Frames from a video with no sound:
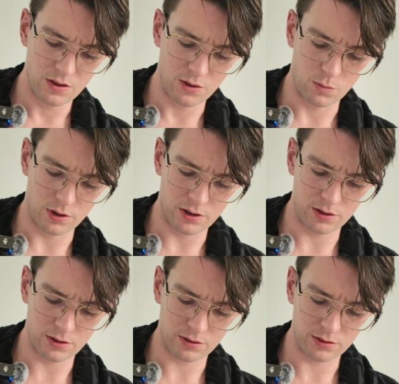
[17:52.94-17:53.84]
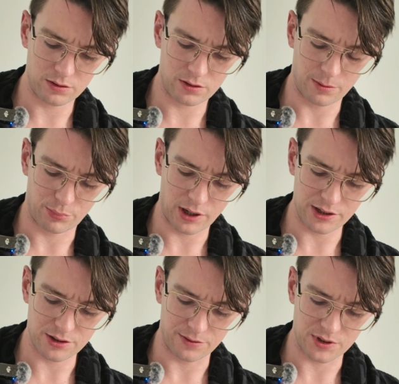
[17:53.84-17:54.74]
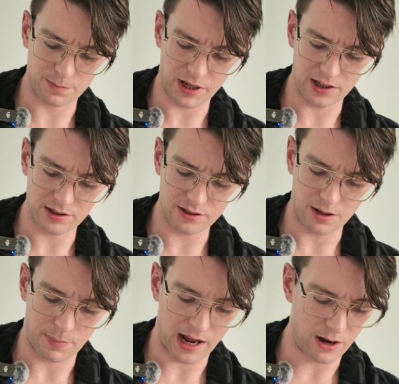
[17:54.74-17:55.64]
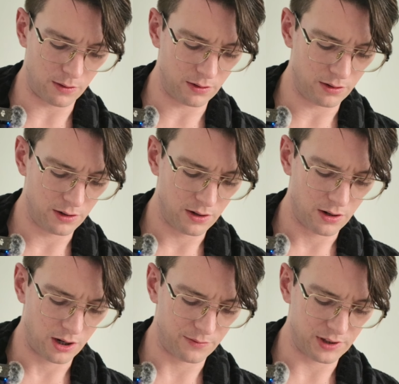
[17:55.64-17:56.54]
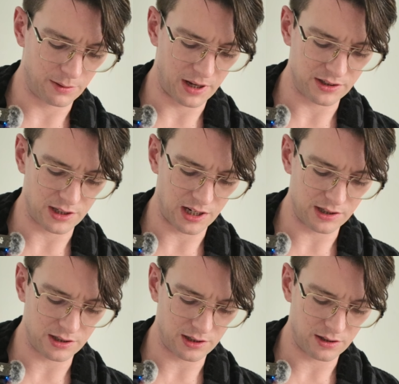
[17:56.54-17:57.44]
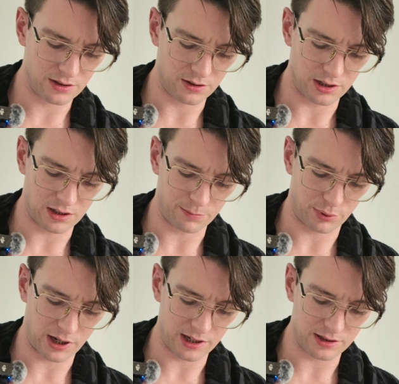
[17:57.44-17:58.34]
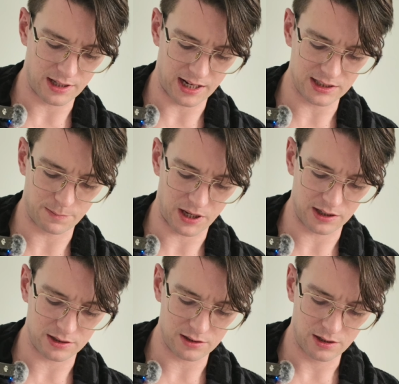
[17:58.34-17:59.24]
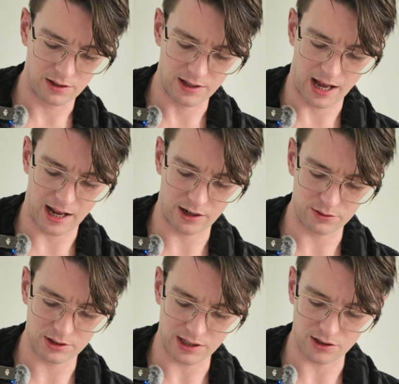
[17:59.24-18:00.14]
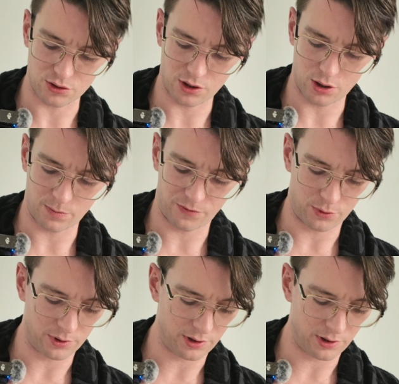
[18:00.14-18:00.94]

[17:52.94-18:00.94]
The one compression of space, the power of the imagination to decompress that space, the house as a trope for